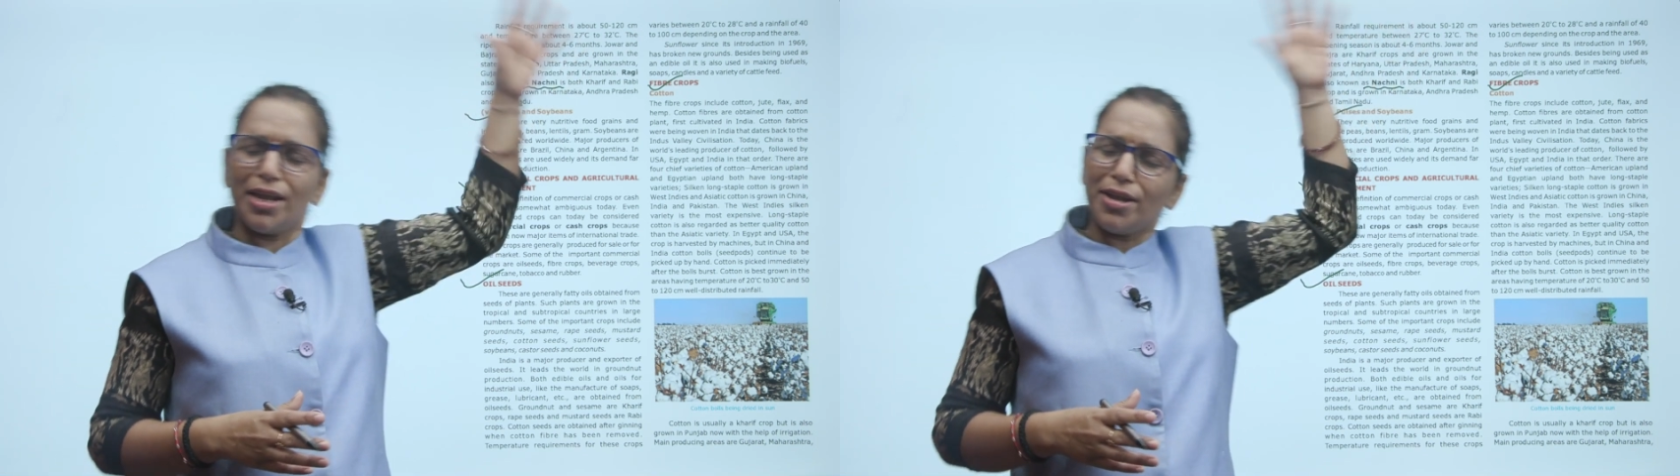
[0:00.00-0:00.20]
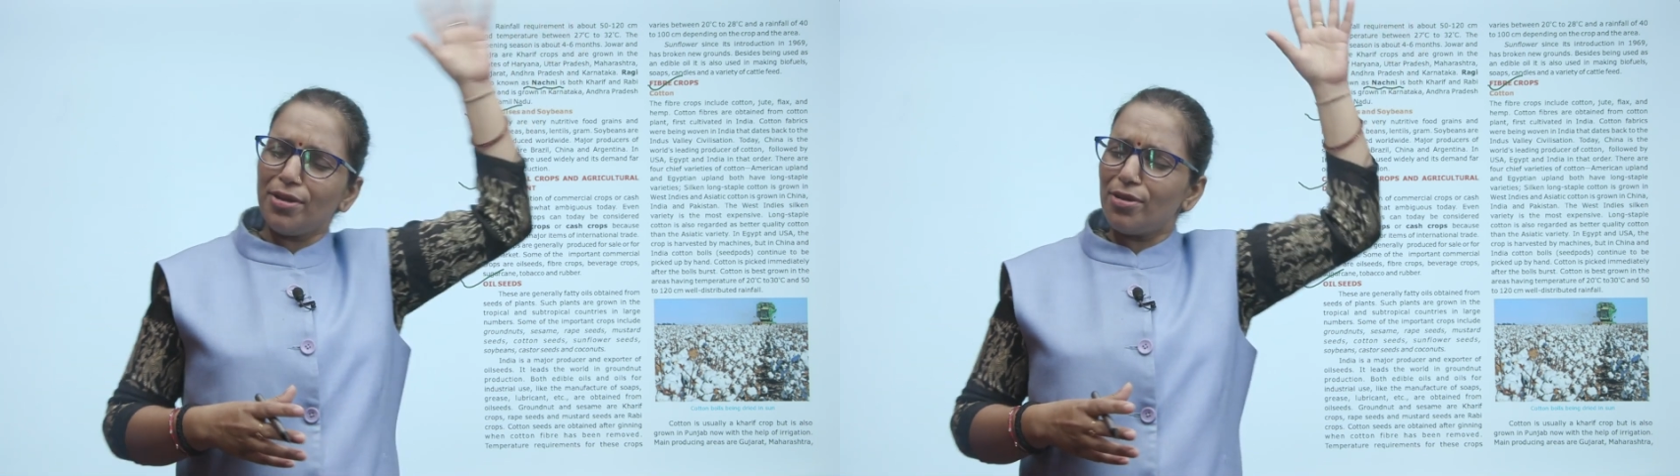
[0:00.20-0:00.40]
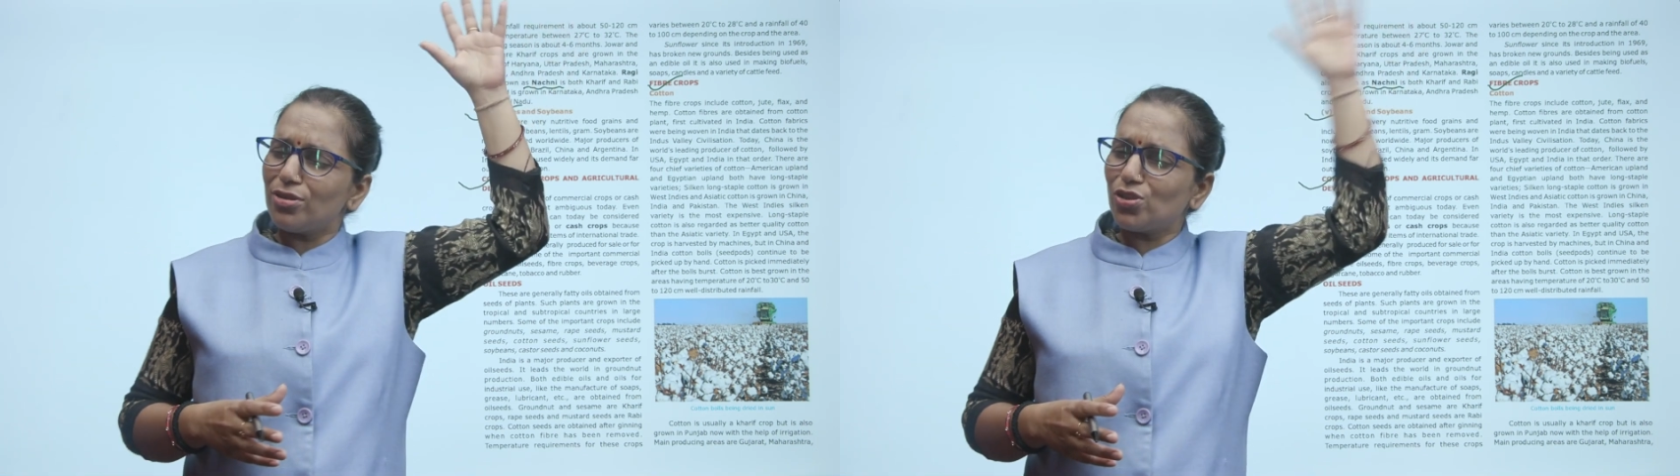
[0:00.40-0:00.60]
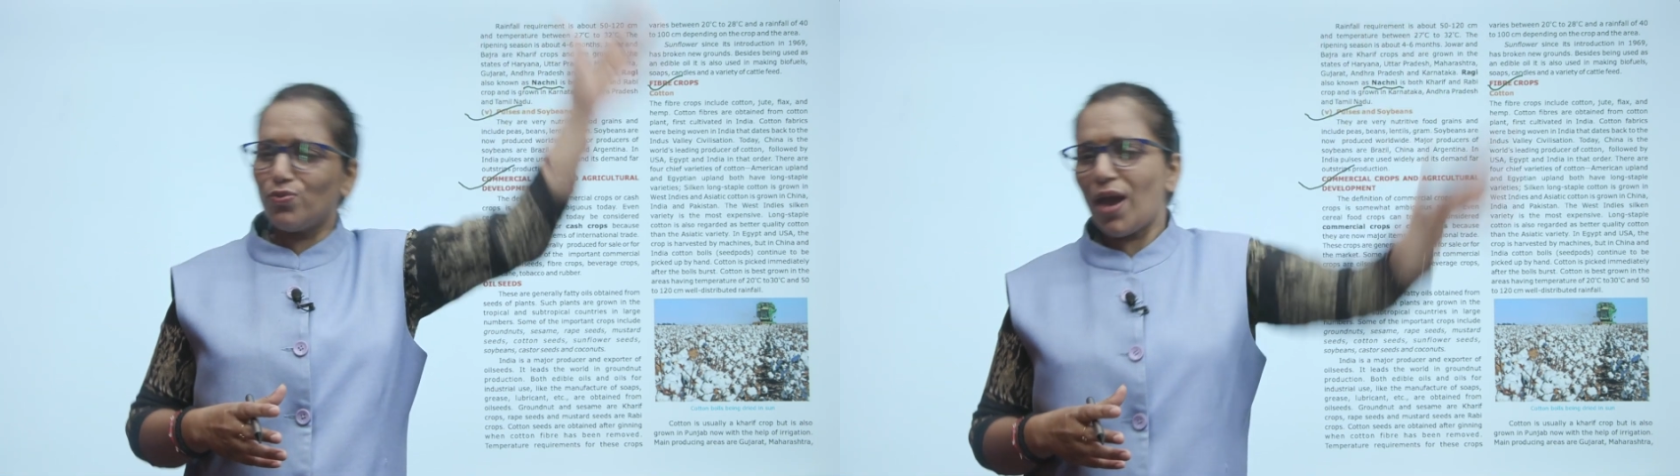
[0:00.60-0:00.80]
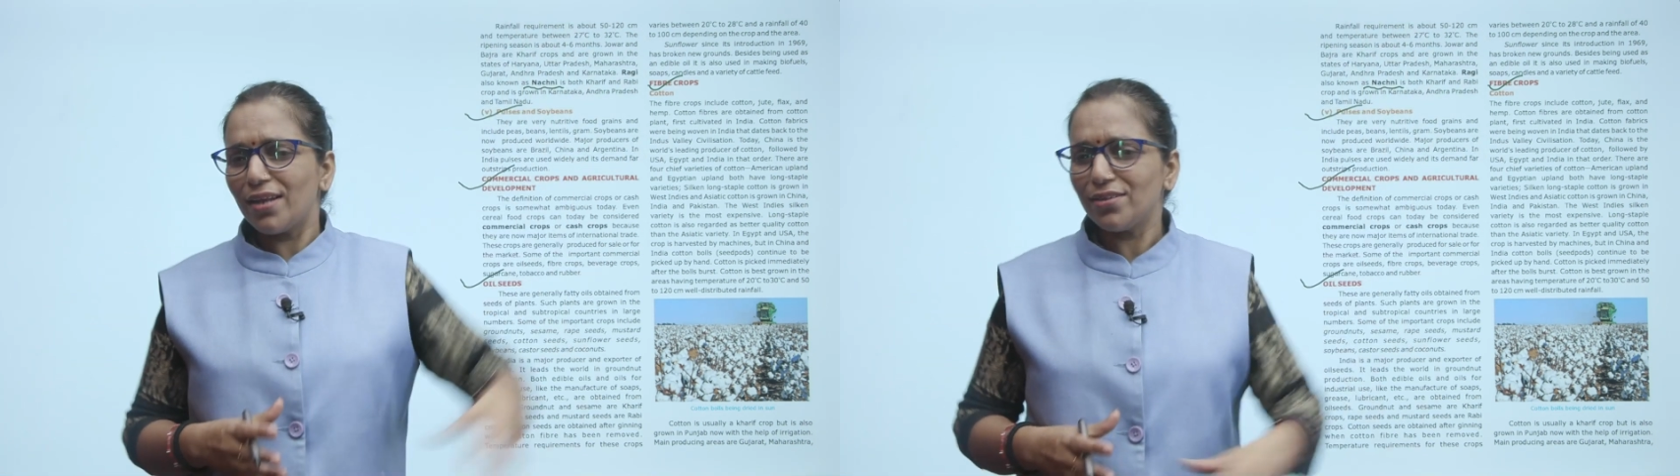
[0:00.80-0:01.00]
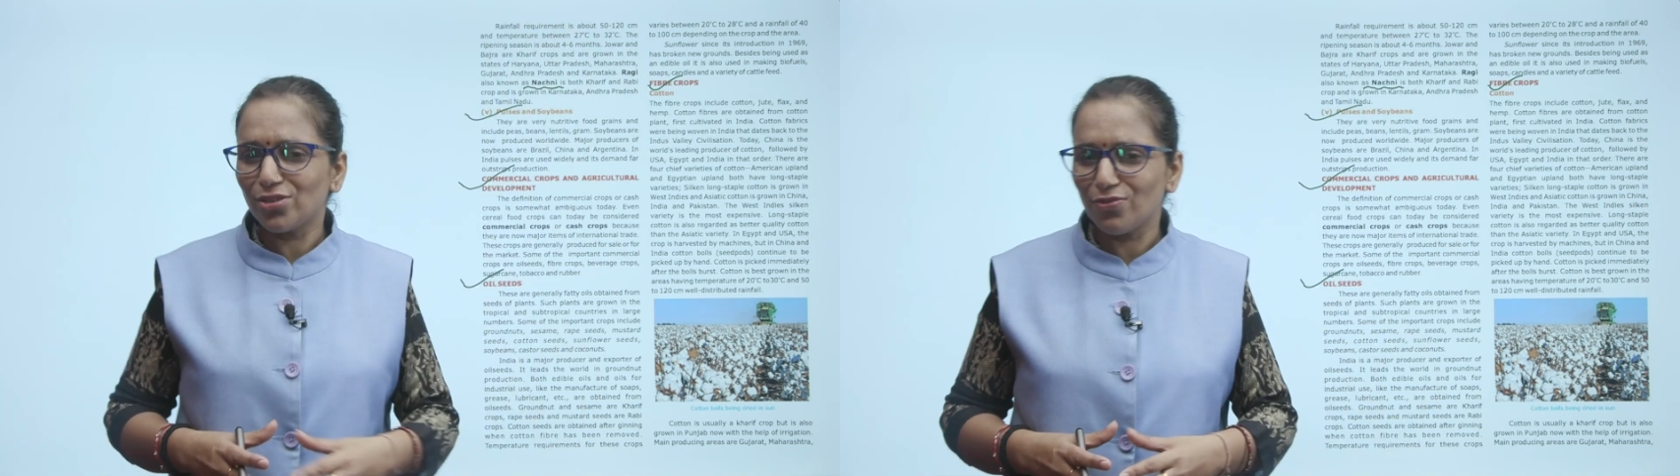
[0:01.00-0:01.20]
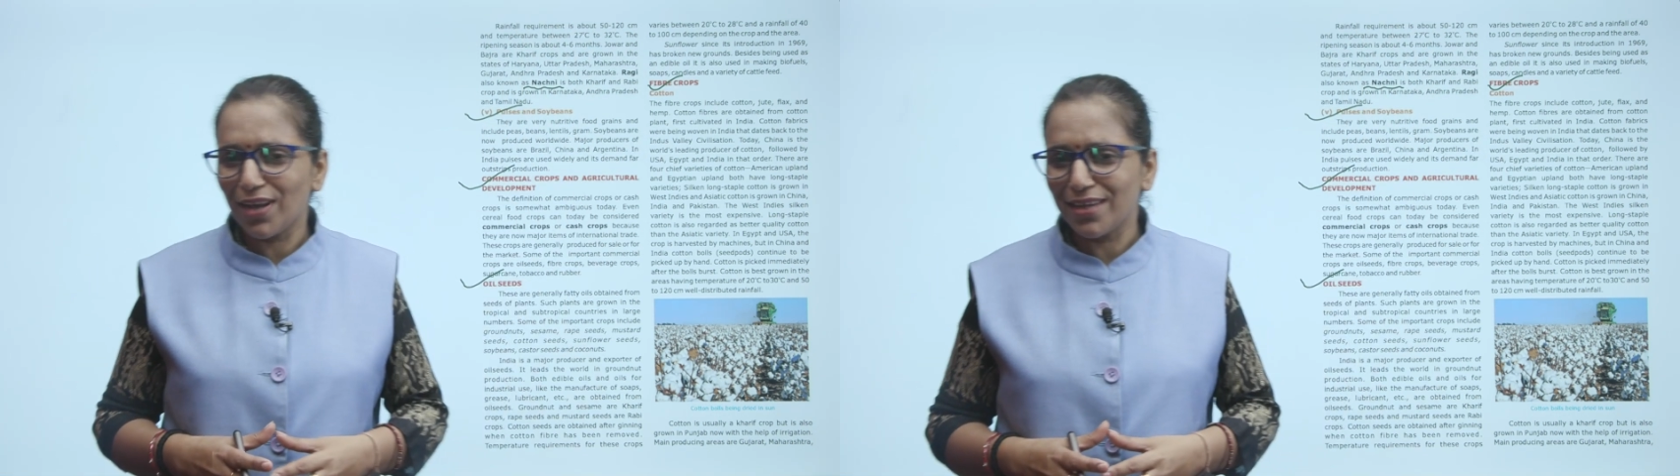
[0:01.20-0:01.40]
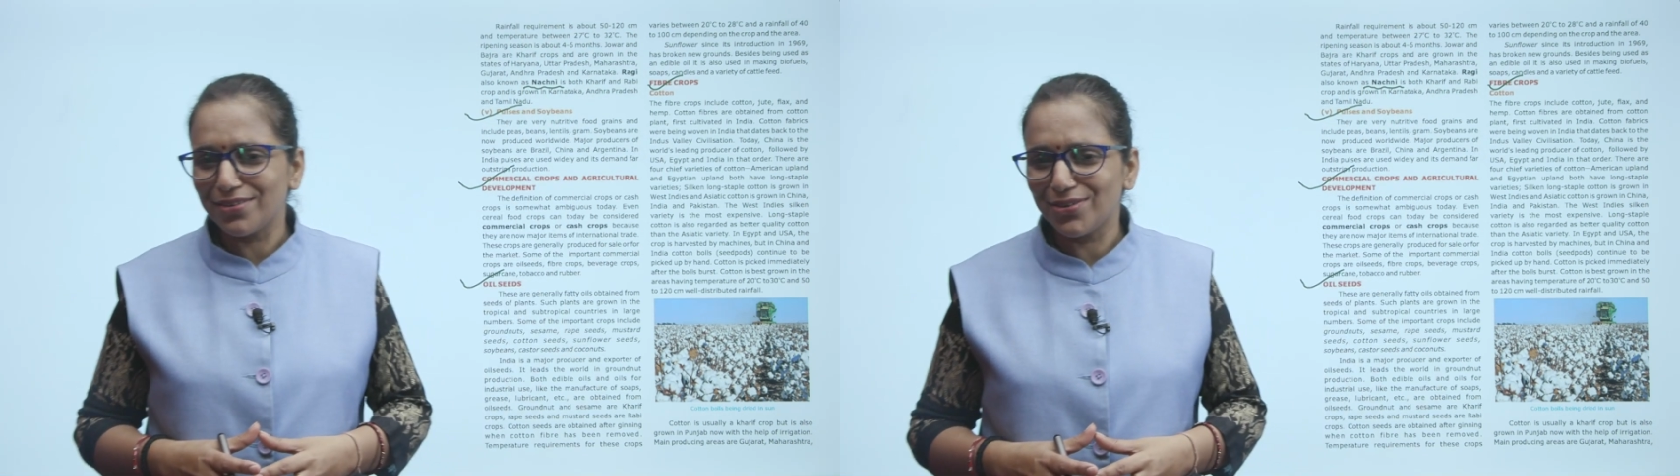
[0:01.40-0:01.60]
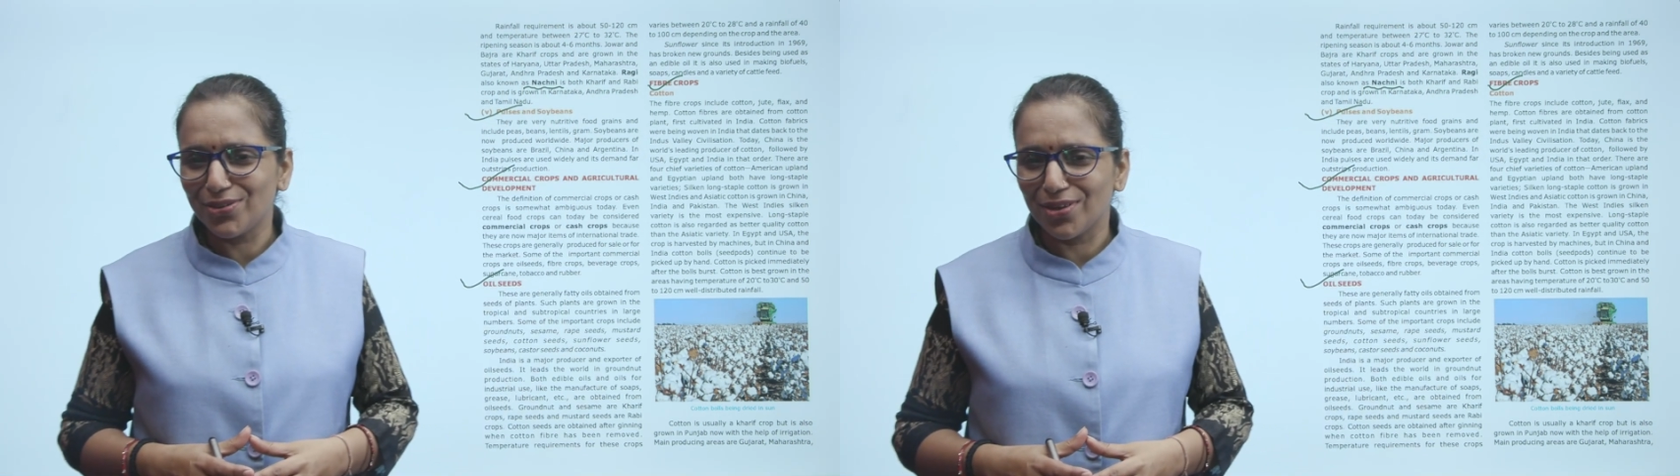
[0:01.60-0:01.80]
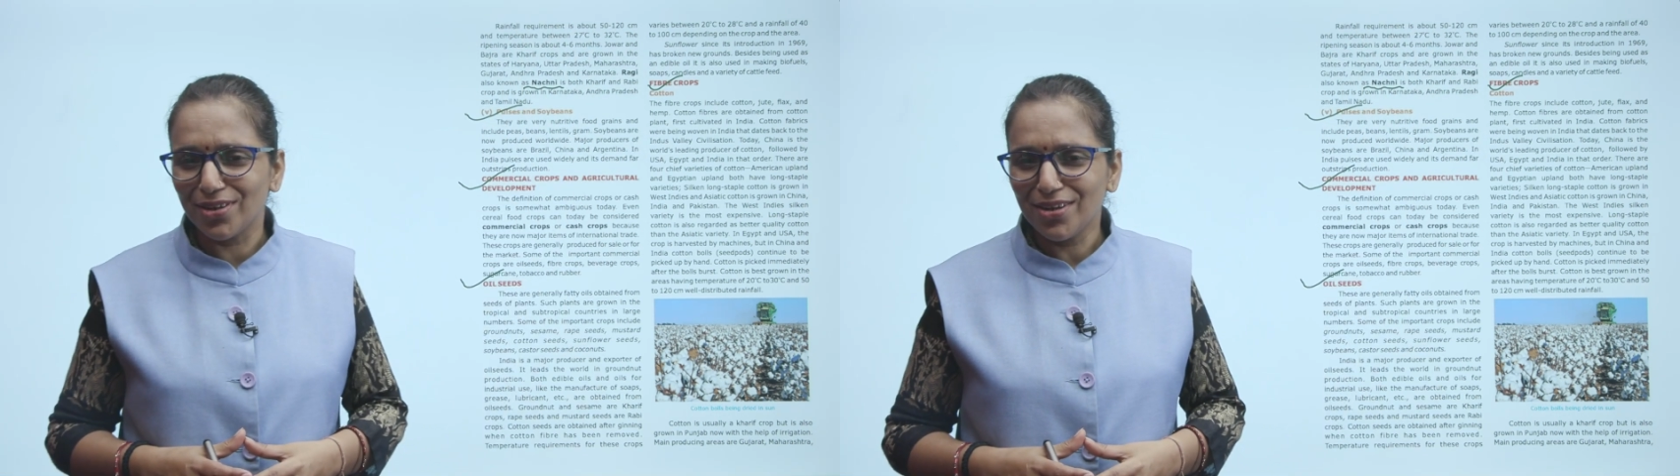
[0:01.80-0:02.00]
Indus Valley
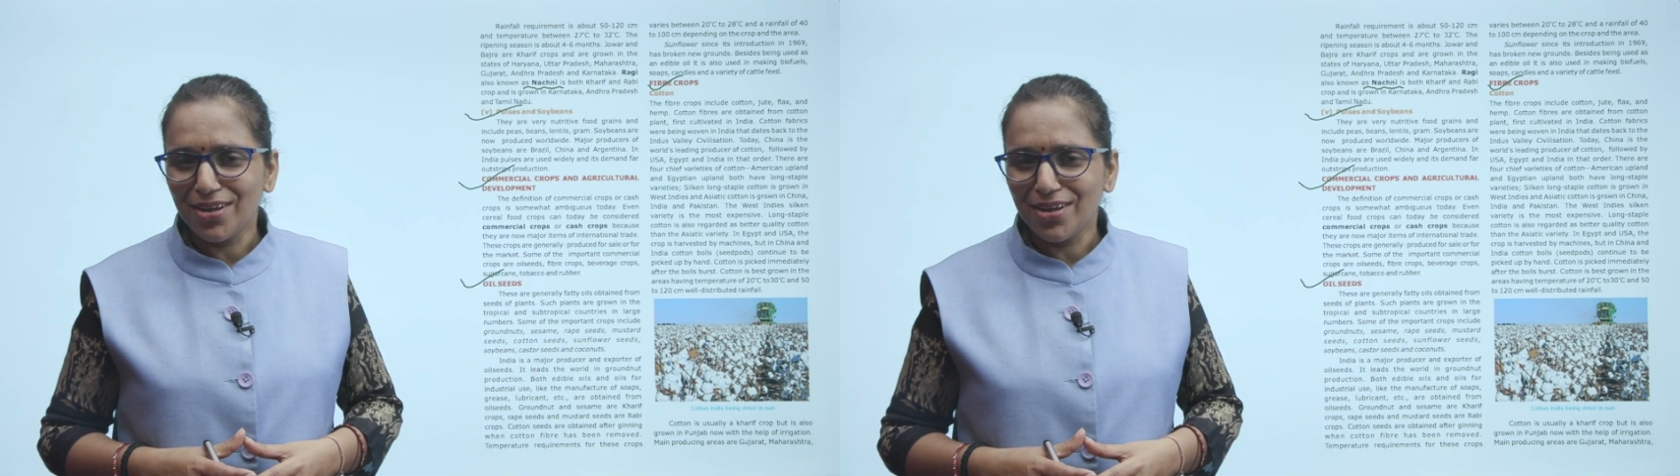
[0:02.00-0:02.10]
civilization.